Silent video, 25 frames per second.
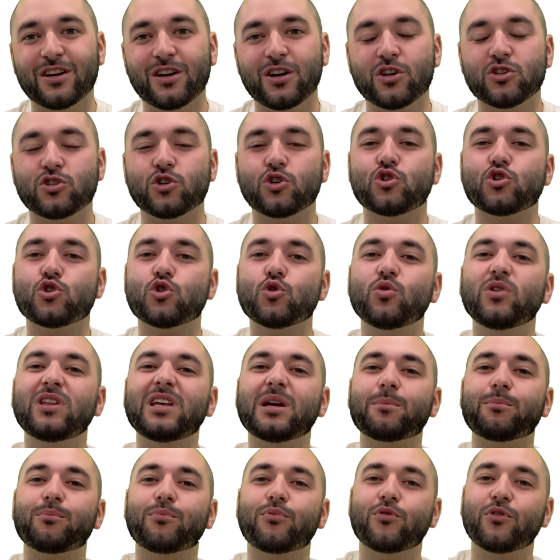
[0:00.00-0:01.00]
So truly
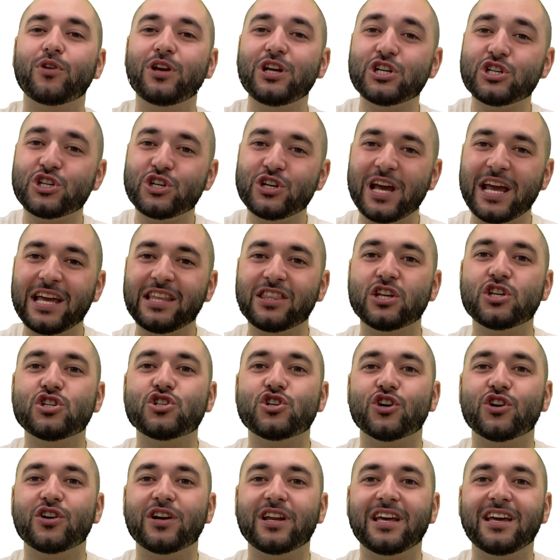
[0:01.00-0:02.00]
appreciate the
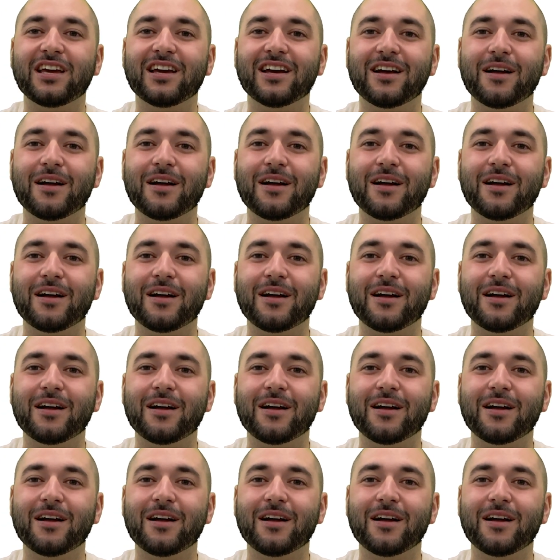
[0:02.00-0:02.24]
journey,